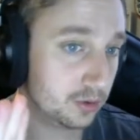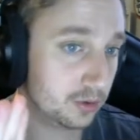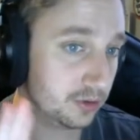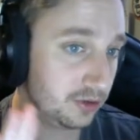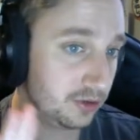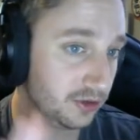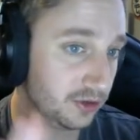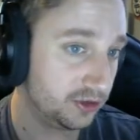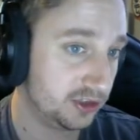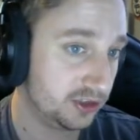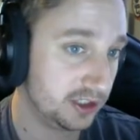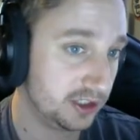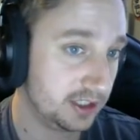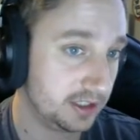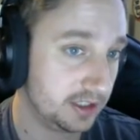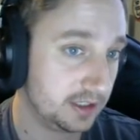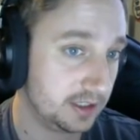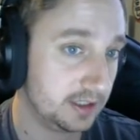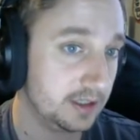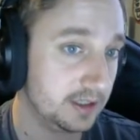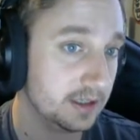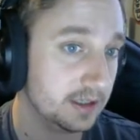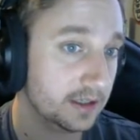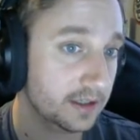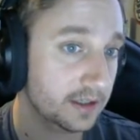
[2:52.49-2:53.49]
G,
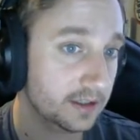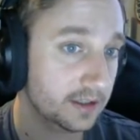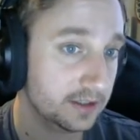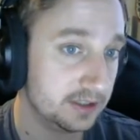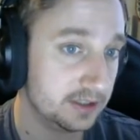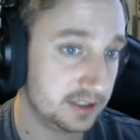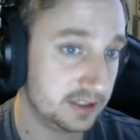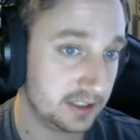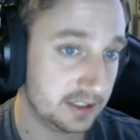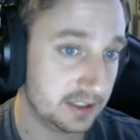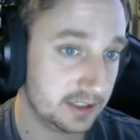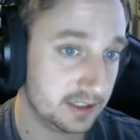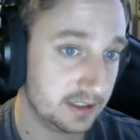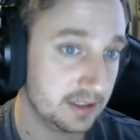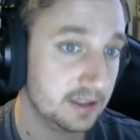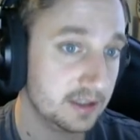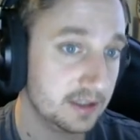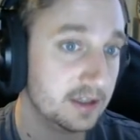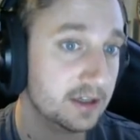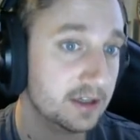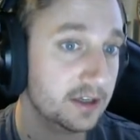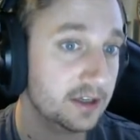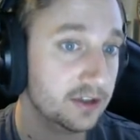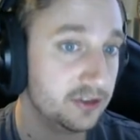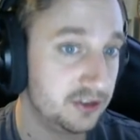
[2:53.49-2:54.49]
D,
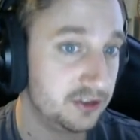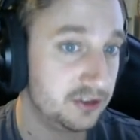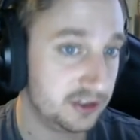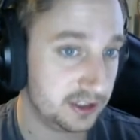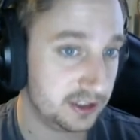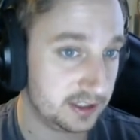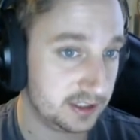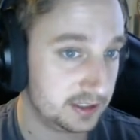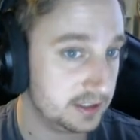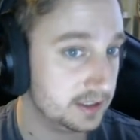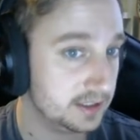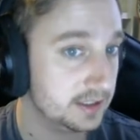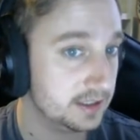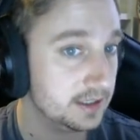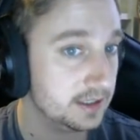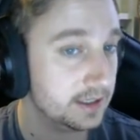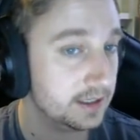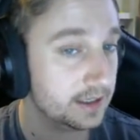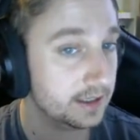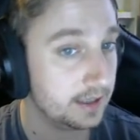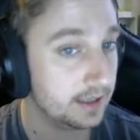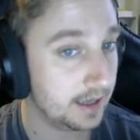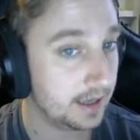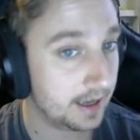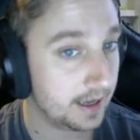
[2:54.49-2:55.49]
G,
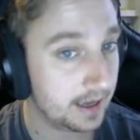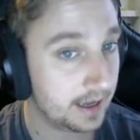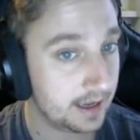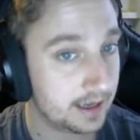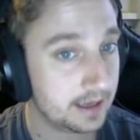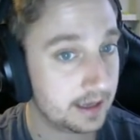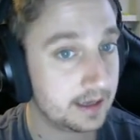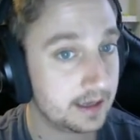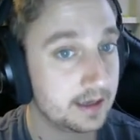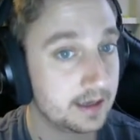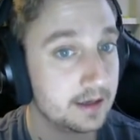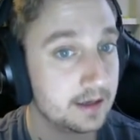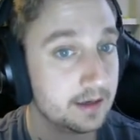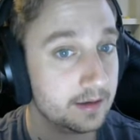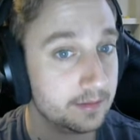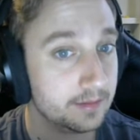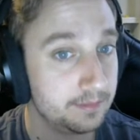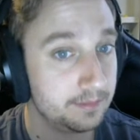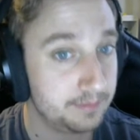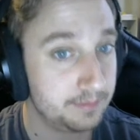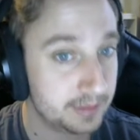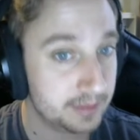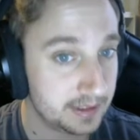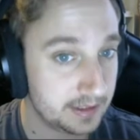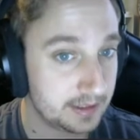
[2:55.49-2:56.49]
A,
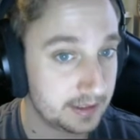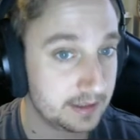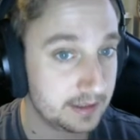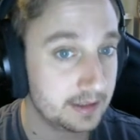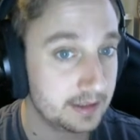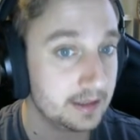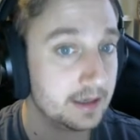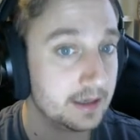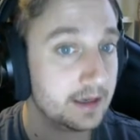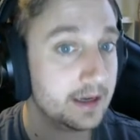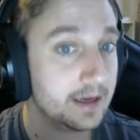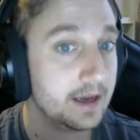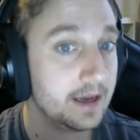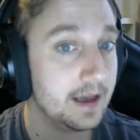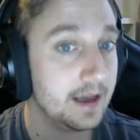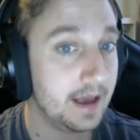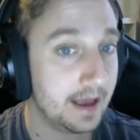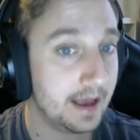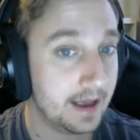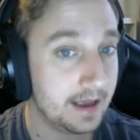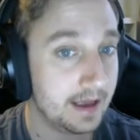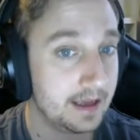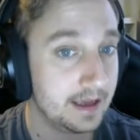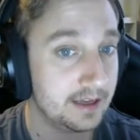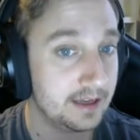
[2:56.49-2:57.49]
B,
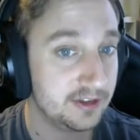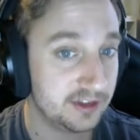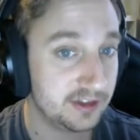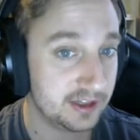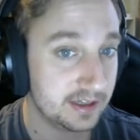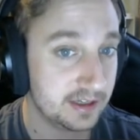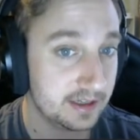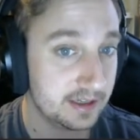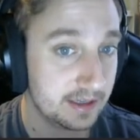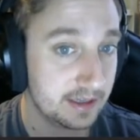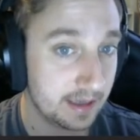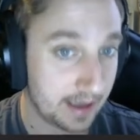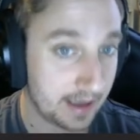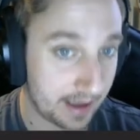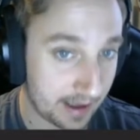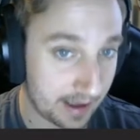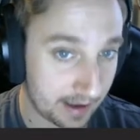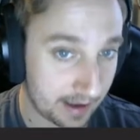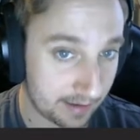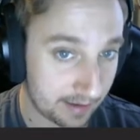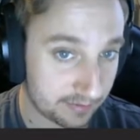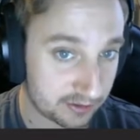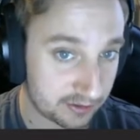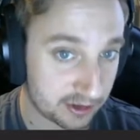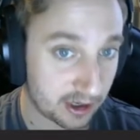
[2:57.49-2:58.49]
A, G, F
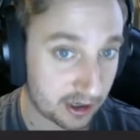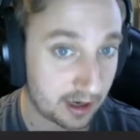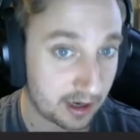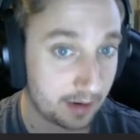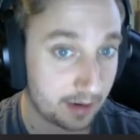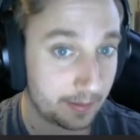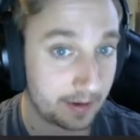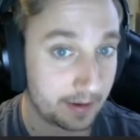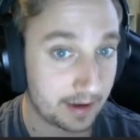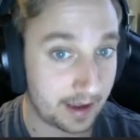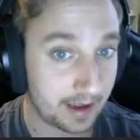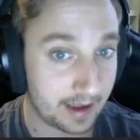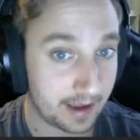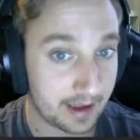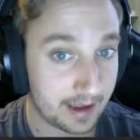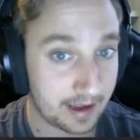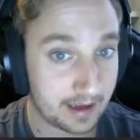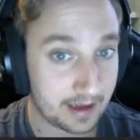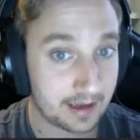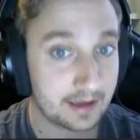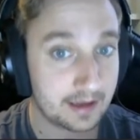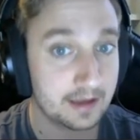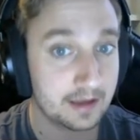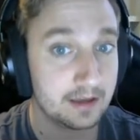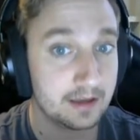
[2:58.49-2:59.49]
sharp, A,
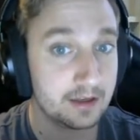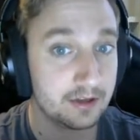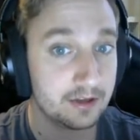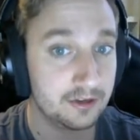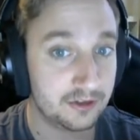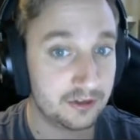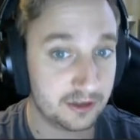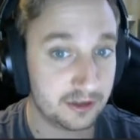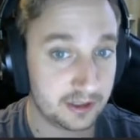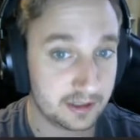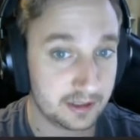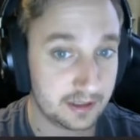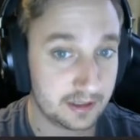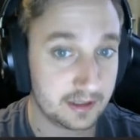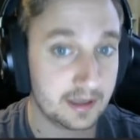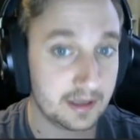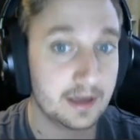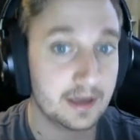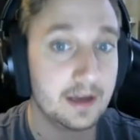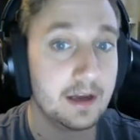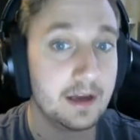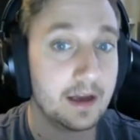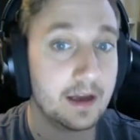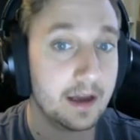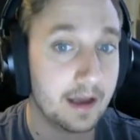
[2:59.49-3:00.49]
G,
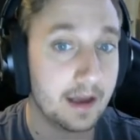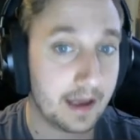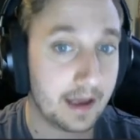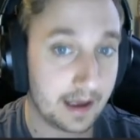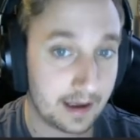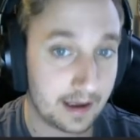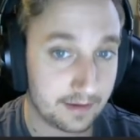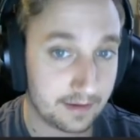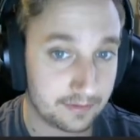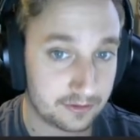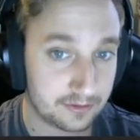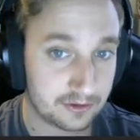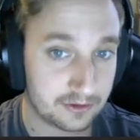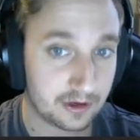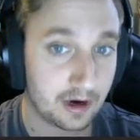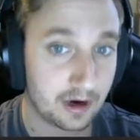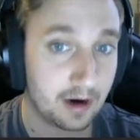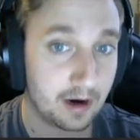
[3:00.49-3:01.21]
F sharp,